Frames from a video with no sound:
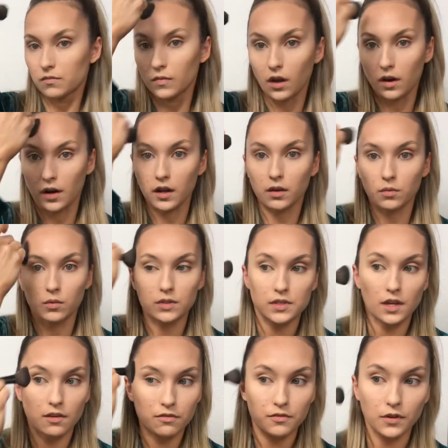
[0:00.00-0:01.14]
All right, once
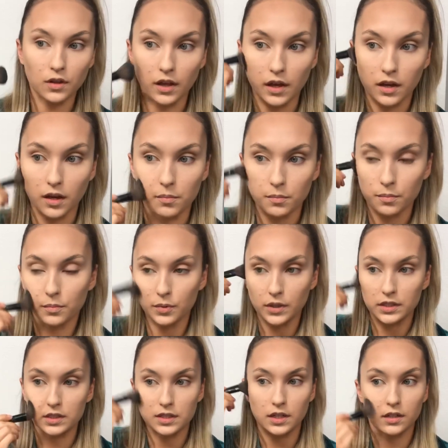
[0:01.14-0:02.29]
I feel like I'm
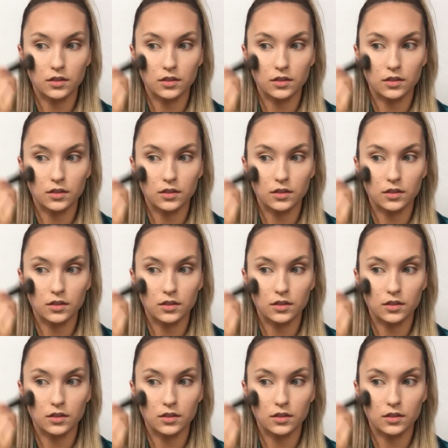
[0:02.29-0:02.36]
blended,